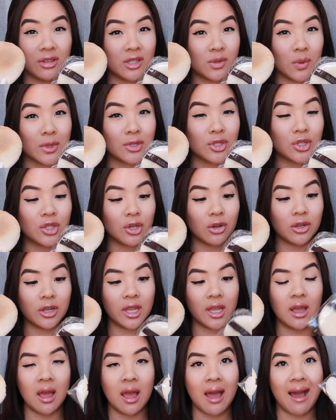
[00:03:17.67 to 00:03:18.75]
This one's
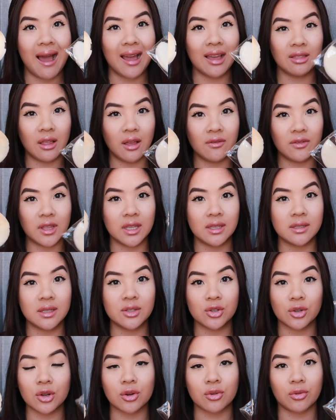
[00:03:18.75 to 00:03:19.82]
dirty. I love these.
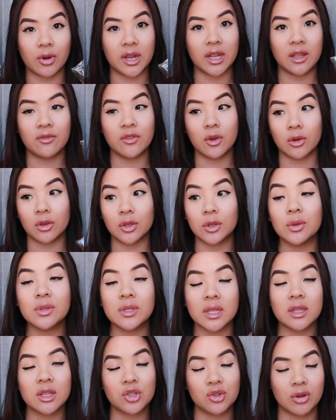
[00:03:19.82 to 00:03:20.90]
These are great if you're
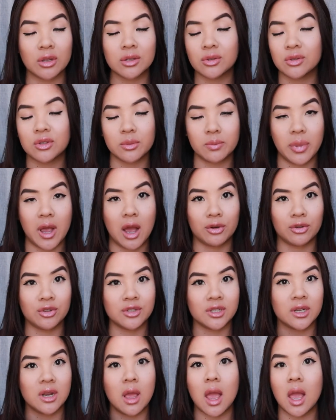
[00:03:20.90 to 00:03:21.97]
using the translucent
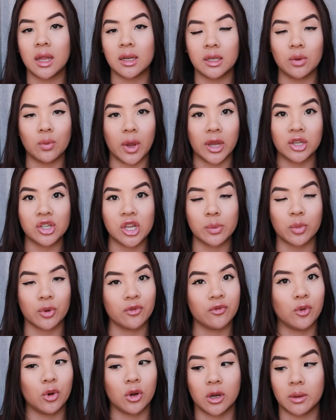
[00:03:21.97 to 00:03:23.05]
powders in any way, shape,
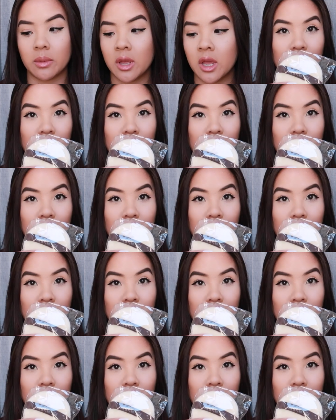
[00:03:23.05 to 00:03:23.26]
or form.